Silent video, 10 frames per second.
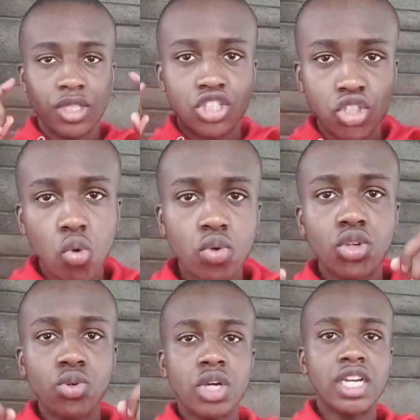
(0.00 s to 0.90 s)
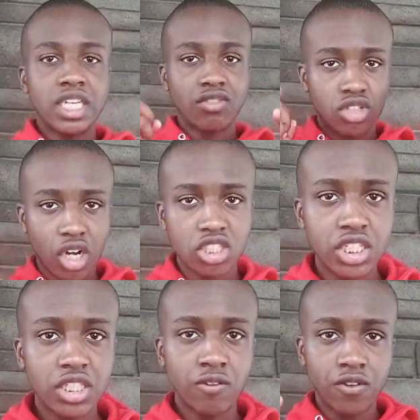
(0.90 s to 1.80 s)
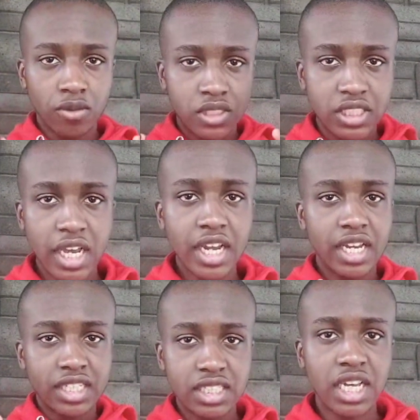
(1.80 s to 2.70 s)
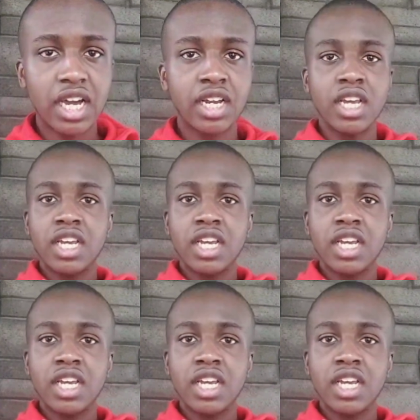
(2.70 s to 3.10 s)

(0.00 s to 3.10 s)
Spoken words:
to be showing you guys how to conjugate the verb ser and estar.